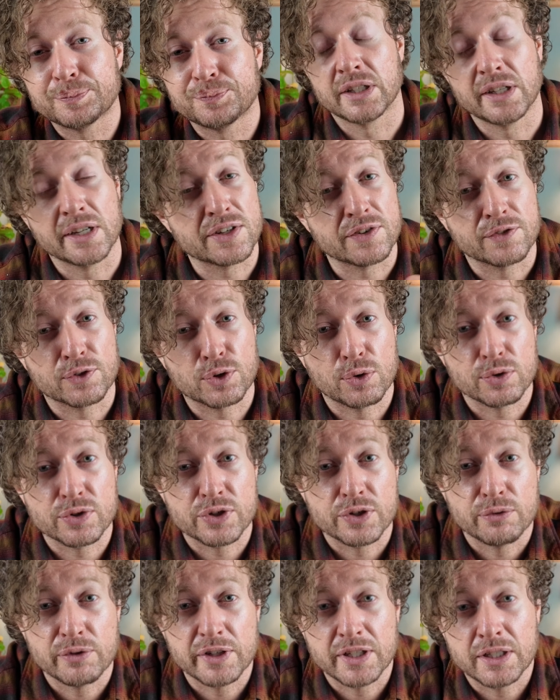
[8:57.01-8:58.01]
Unless, of
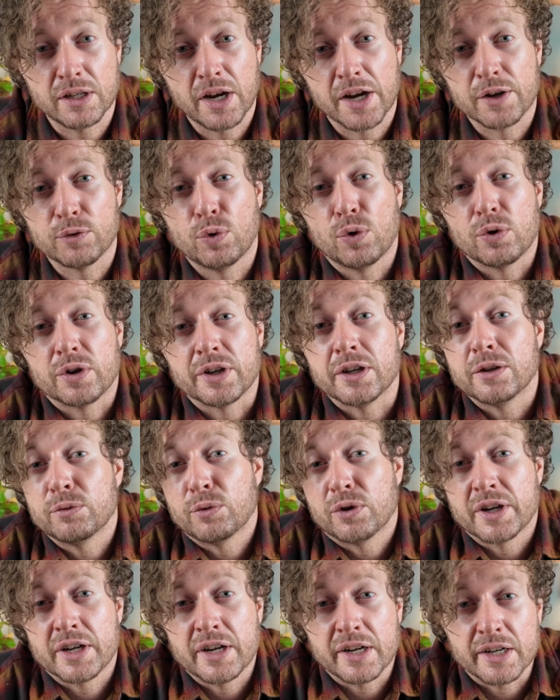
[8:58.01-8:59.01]
course, you really like walking, you
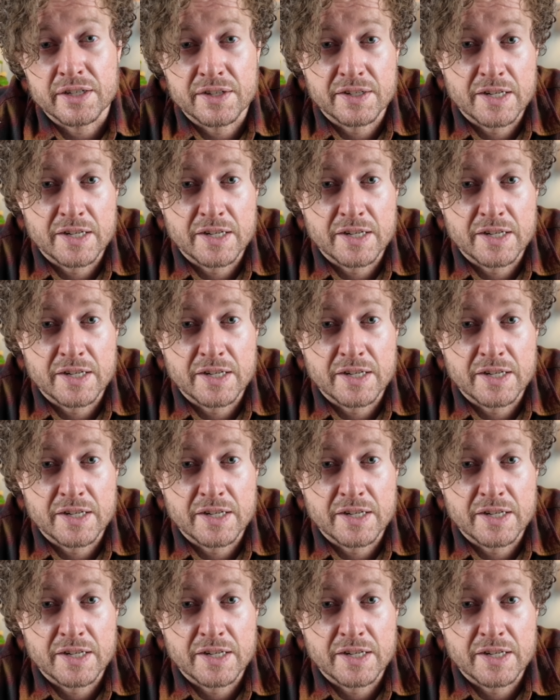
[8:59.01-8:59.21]
want to get your